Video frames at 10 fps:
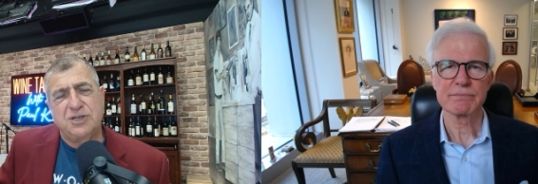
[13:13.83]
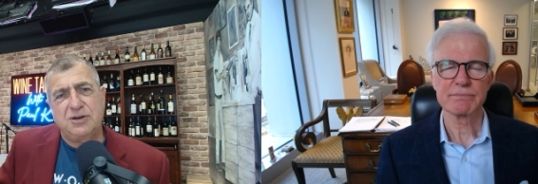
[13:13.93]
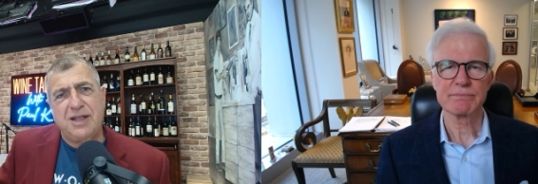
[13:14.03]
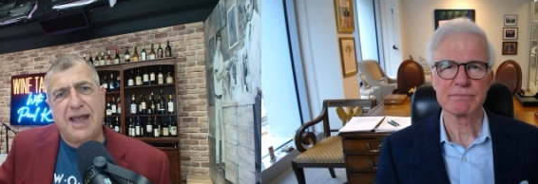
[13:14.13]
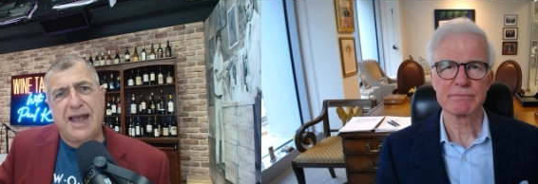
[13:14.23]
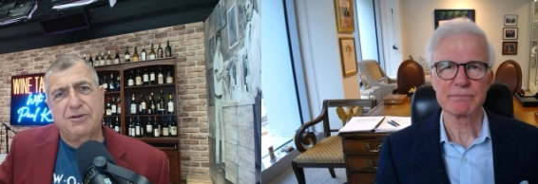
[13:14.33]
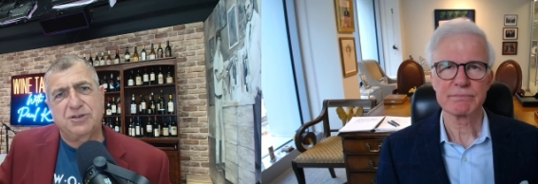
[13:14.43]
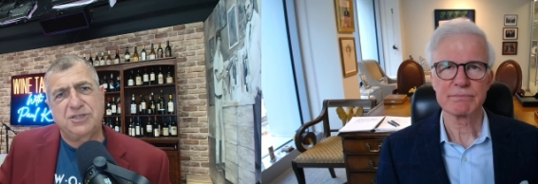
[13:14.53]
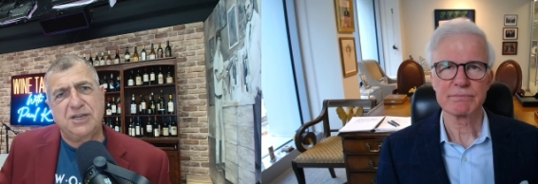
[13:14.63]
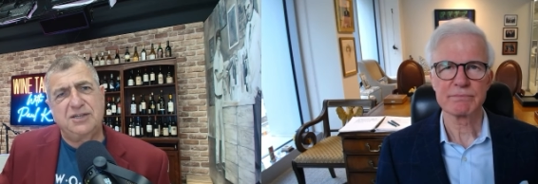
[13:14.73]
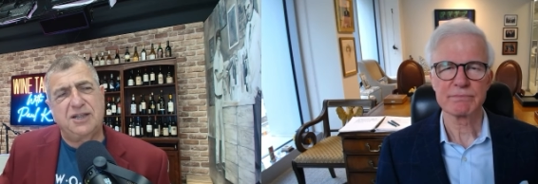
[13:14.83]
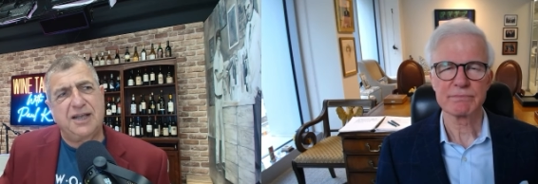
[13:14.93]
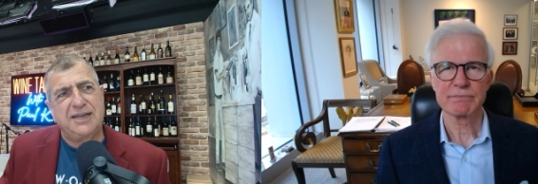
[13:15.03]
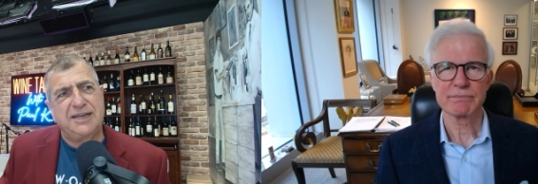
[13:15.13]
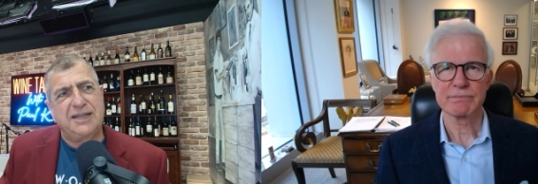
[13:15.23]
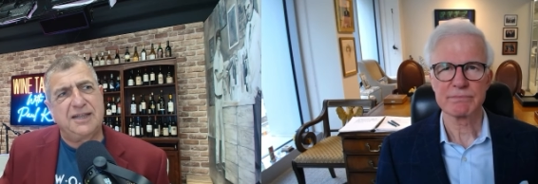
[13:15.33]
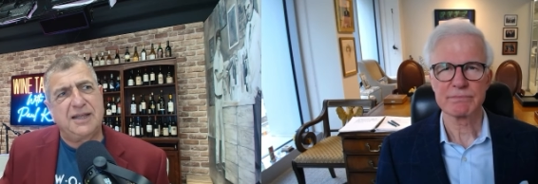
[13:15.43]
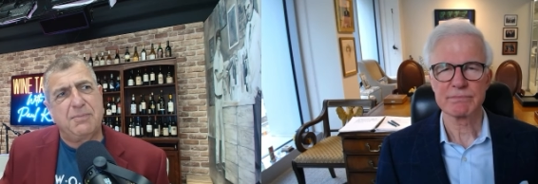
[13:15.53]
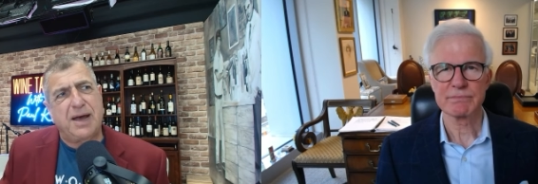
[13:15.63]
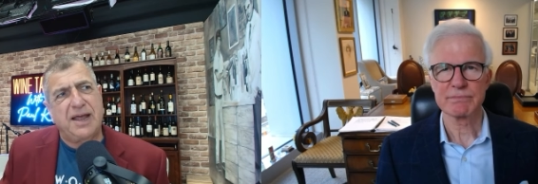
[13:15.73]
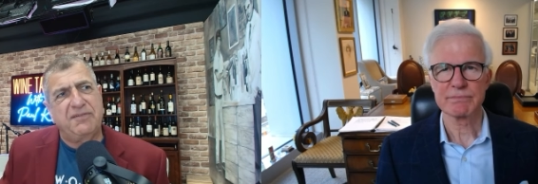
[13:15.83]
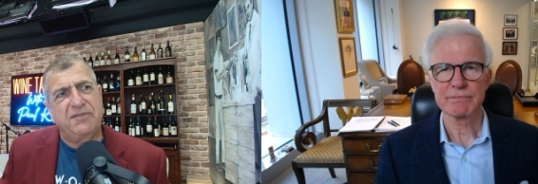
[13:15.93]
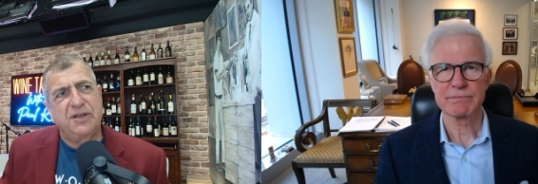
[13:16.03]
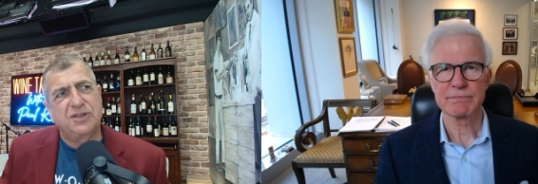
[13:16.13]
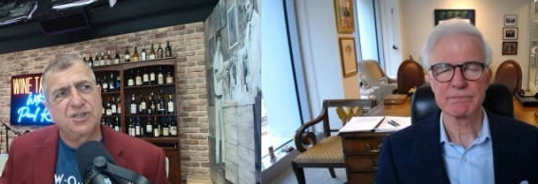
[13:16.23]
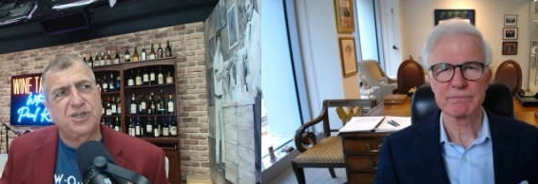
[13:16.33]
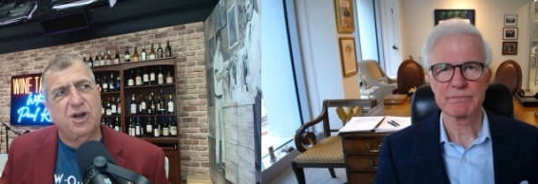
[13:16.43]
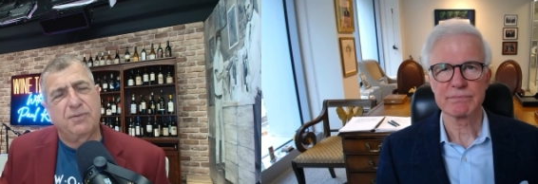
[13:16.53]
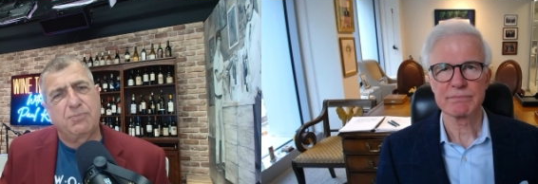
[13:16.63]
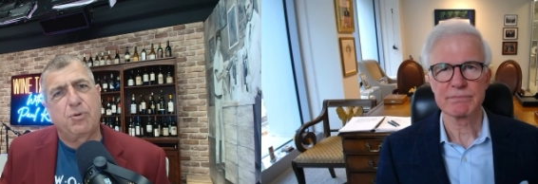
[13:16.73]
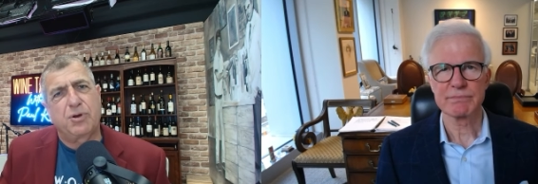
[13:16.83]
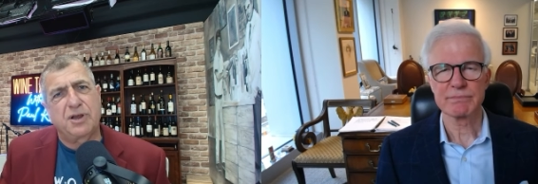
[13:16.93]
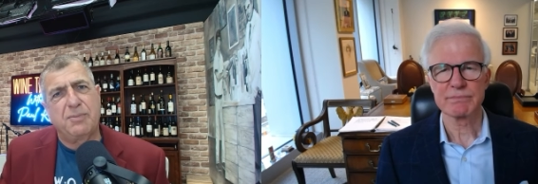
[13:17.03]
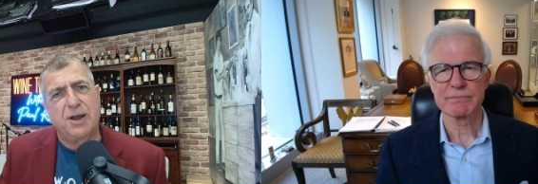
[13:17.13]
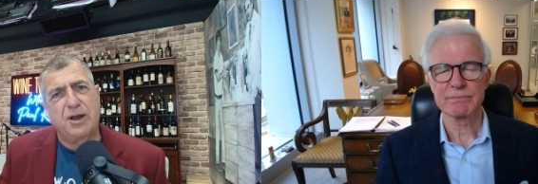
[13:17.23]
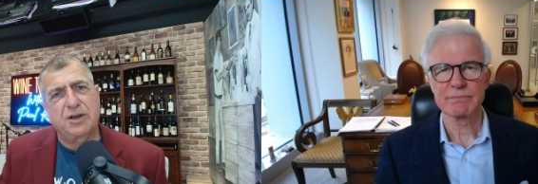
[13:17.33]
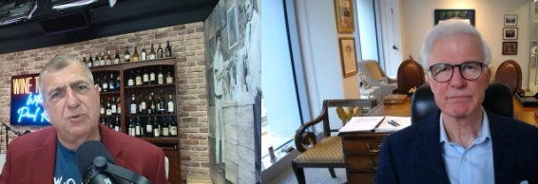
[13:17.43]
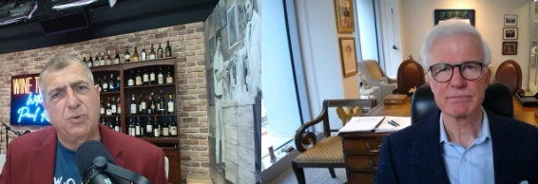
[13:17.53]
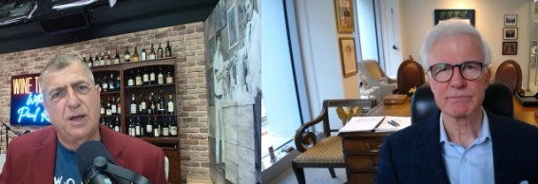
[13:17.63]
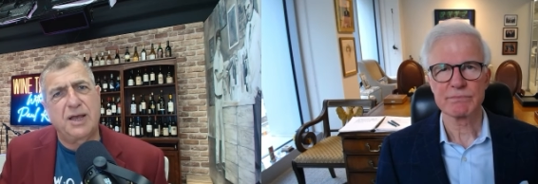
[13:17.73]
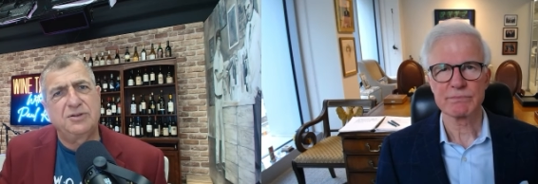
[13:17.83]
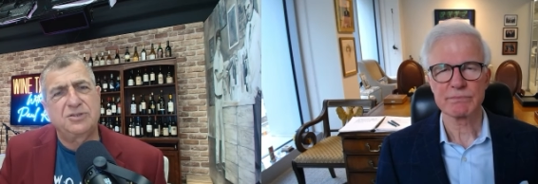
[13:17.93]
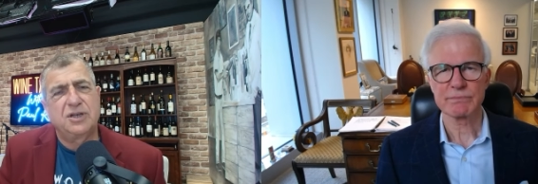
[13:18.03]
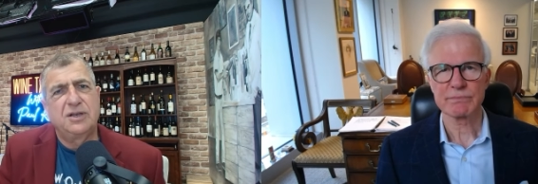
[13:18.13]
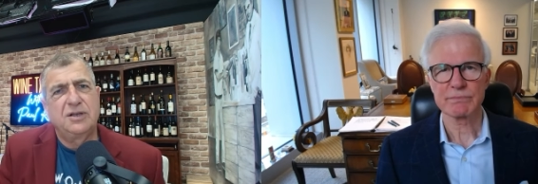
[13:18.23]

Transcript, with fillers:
Speaker 1: there any accuracy to the idea that they might have started pouring American wines,